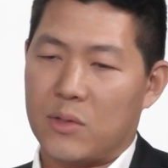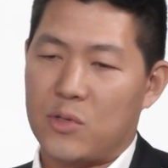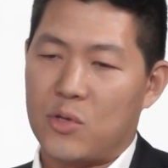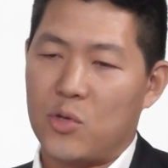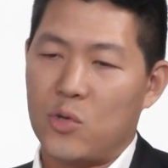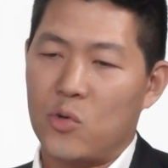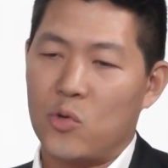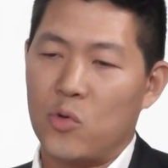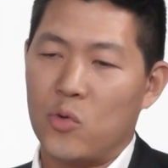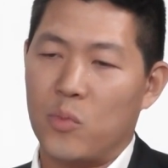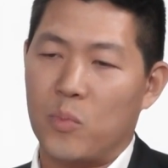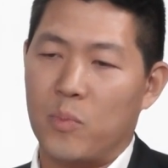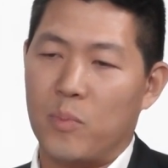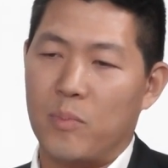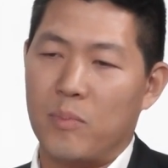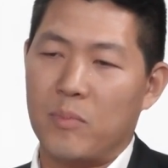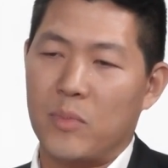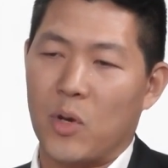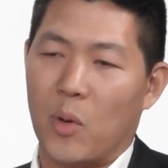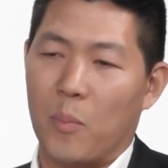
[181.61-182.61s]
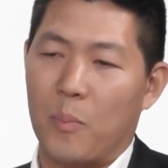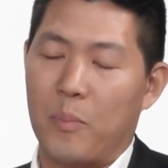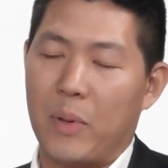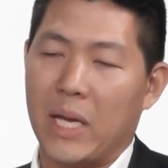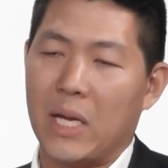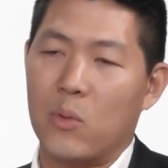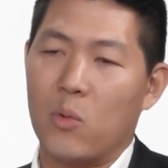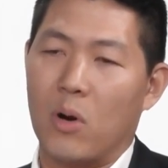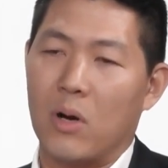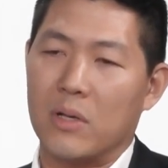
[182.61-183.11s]
two, you know,
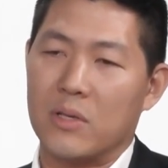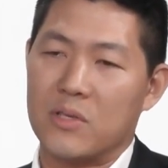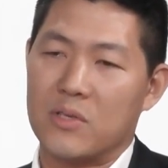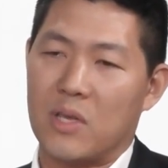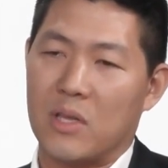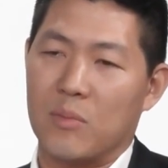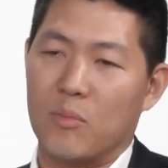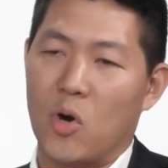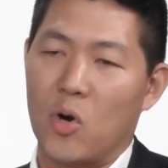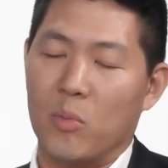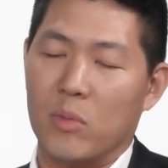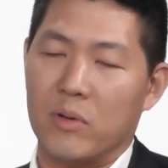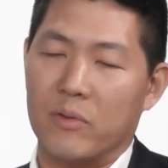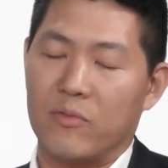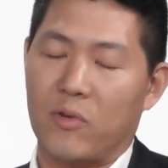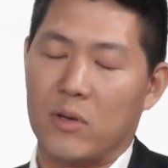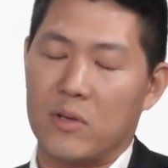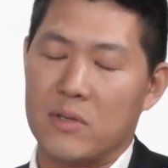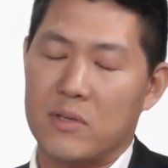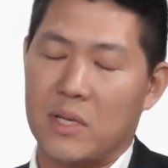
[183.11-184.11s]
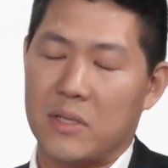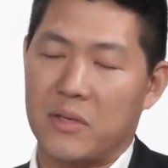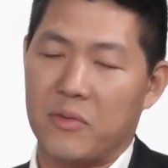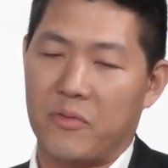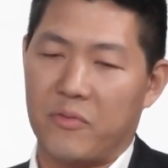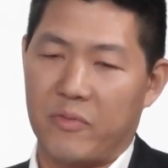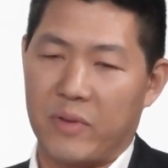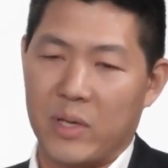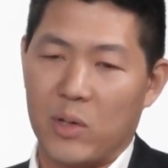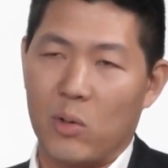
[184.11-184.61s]
big ones at the moment, front and center,
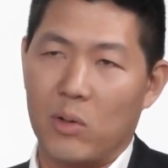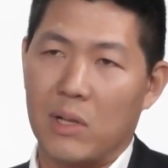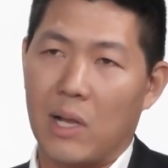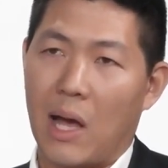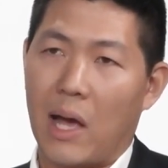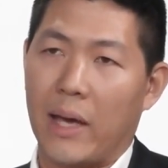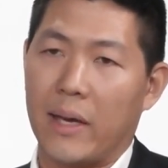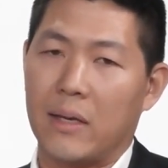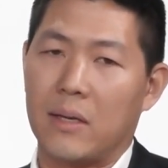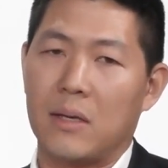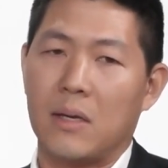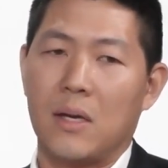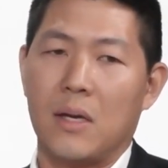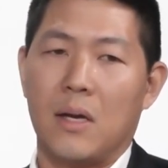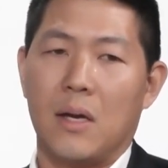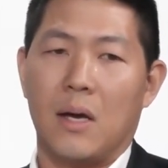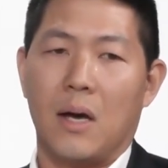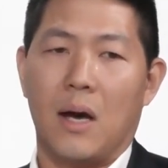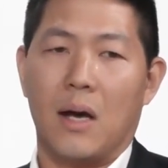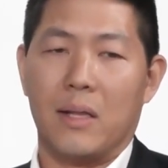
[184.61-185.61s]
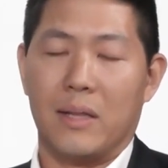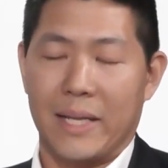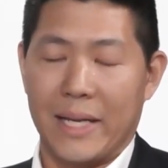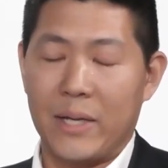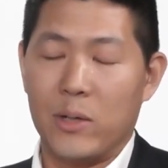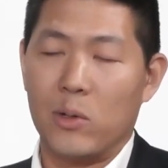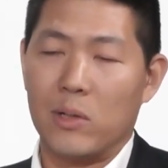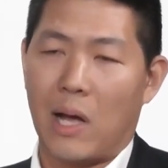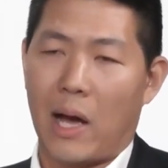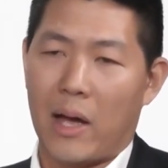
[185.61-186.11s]
feel like
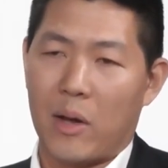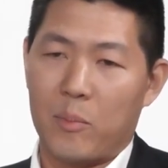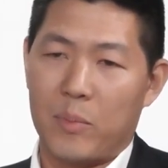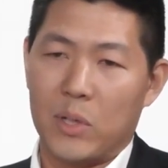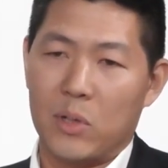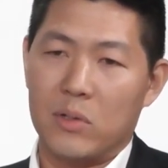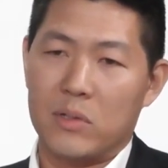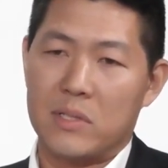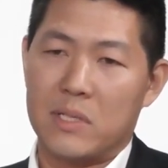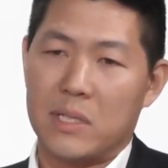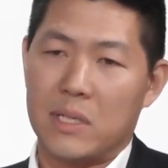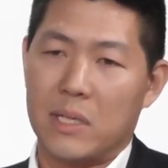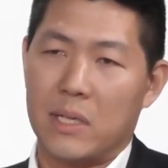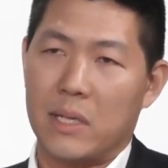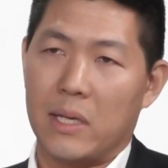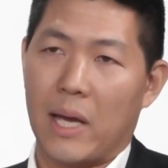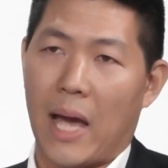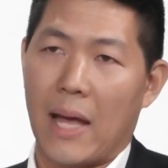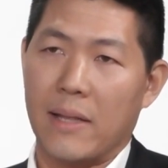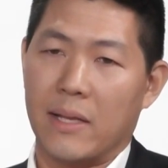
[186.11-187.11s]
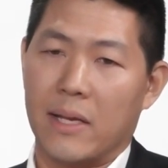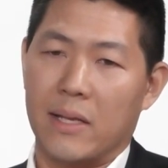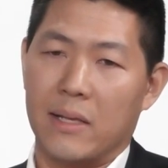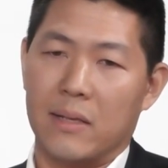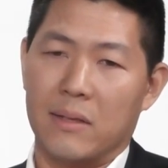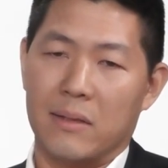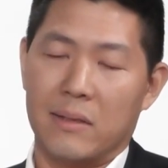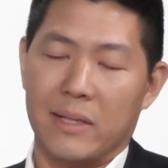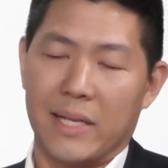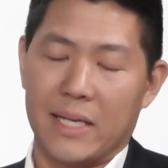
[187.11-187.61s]
legal liability, mm-hmm. and
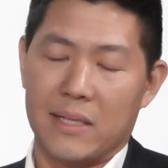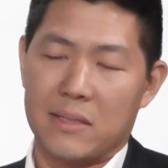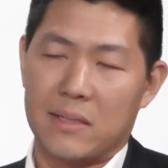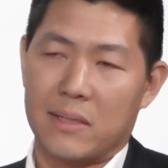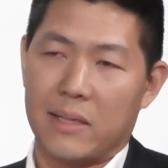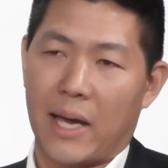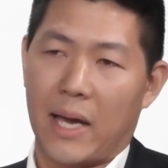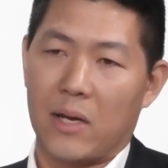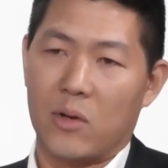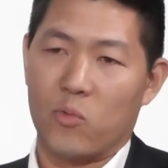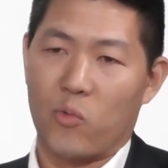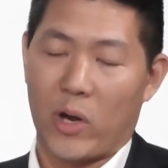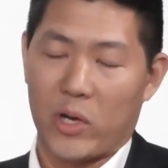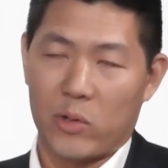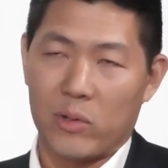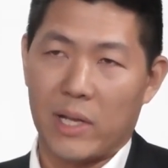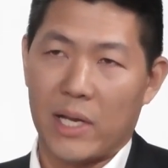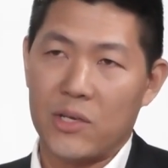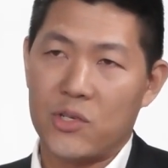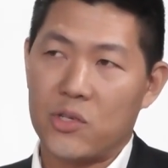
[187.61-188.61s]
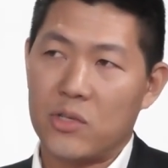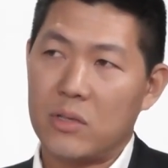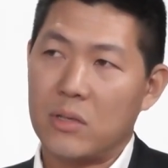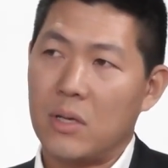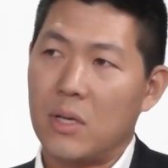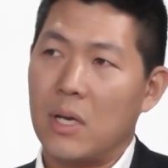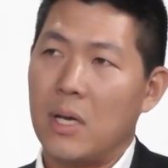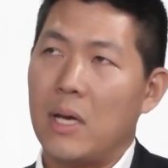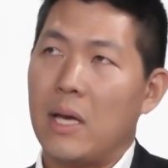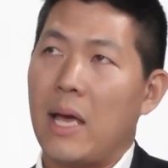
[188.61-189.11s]
then linked to that, regulation.
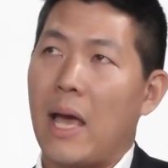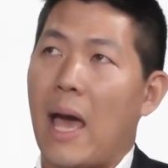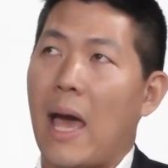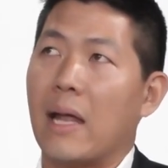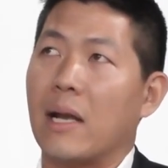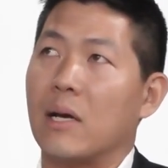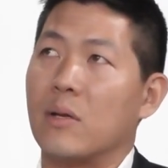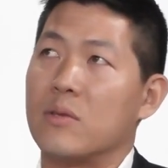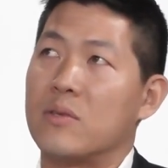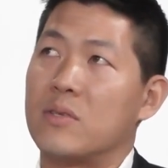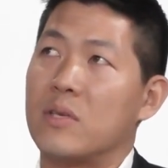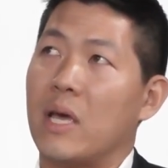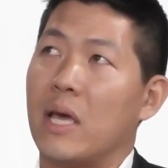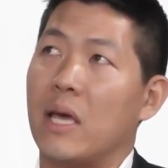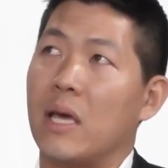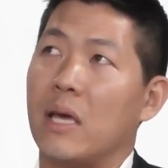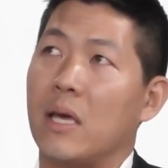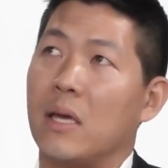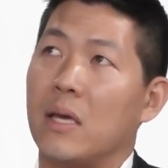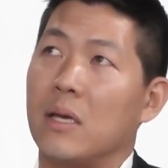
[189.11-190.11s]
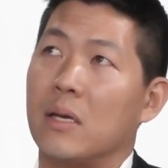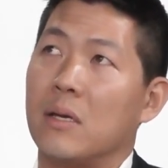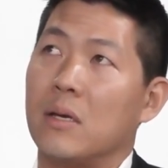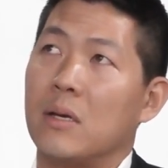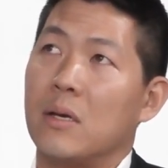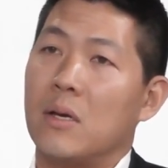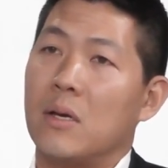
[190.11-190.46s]
And I'd say